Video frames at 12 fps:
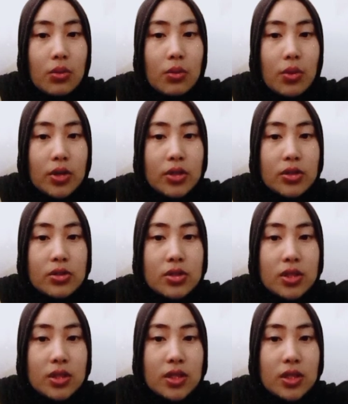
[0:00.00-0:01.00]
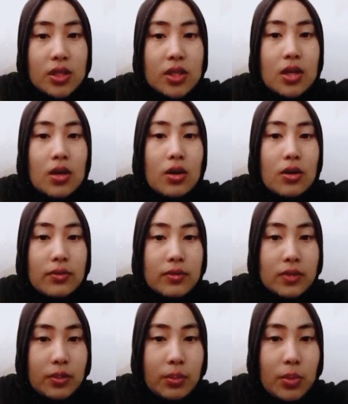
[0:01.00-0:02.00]
were users of
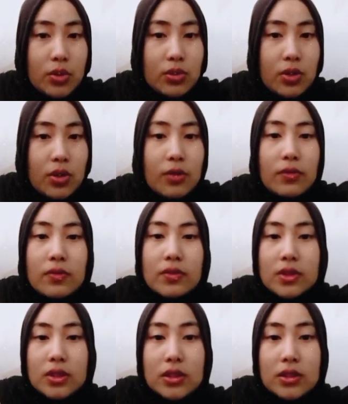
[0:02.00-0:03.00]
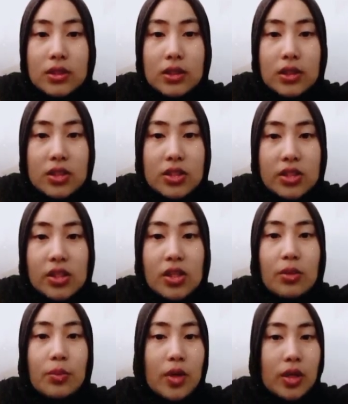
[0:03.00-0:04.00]
the product of the 3
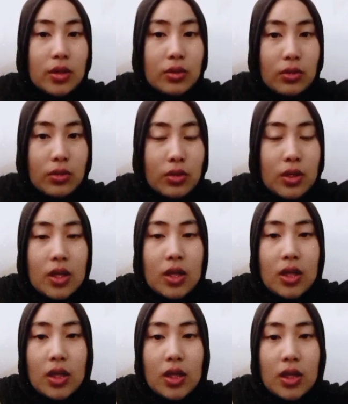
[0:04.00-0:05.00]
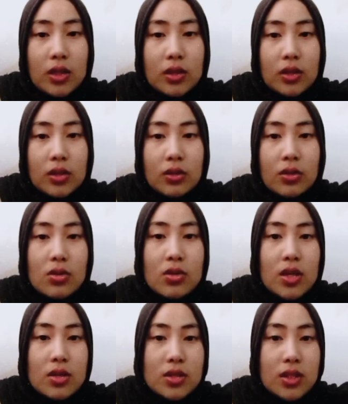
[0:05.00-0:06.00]
operators. In
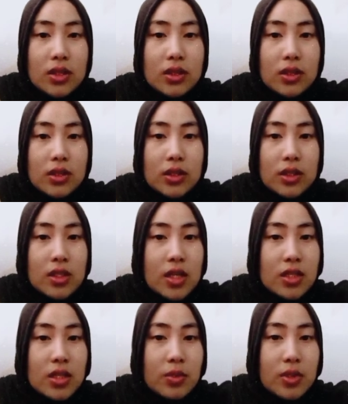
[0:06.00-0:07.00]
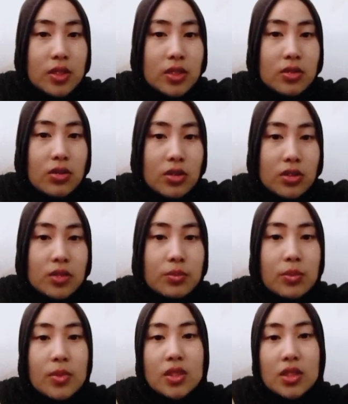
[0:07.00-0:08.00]
2000, the SMS short
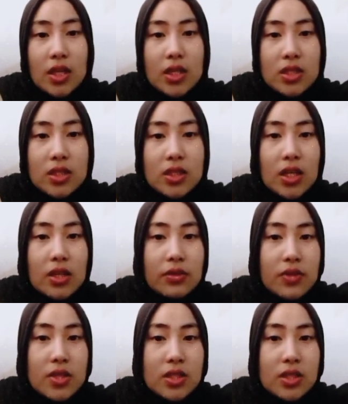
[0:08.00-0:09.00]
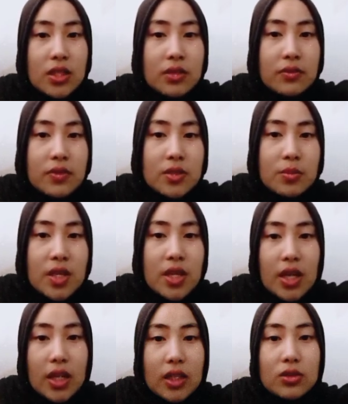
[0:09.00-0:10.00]
message service
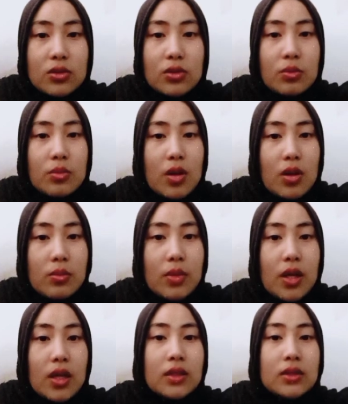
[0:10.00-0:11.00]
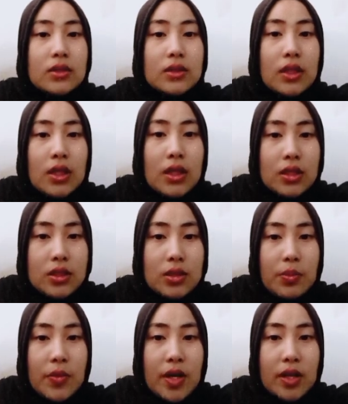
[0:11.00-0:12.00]
began to bloom, and the
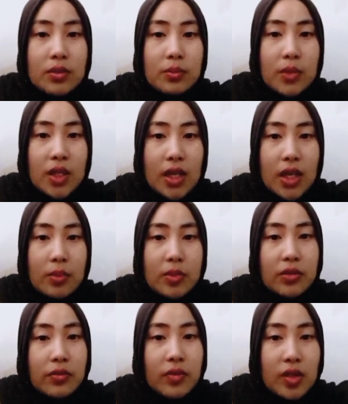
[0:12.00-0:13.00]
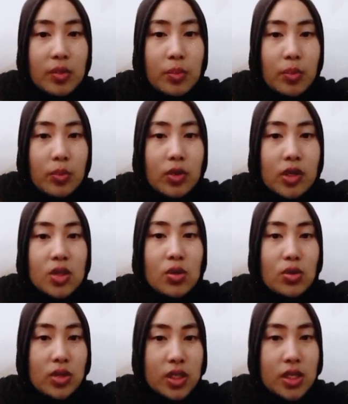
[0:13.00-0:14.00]
brand became a very popular
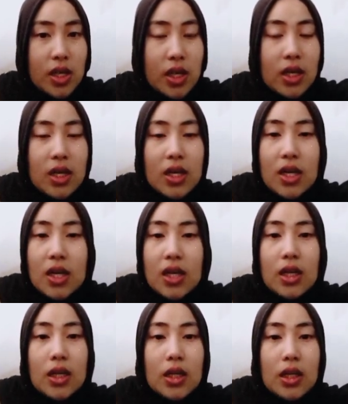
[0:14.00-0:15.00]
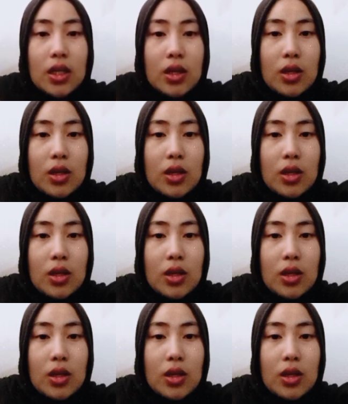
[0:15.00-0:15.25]
Nokia. In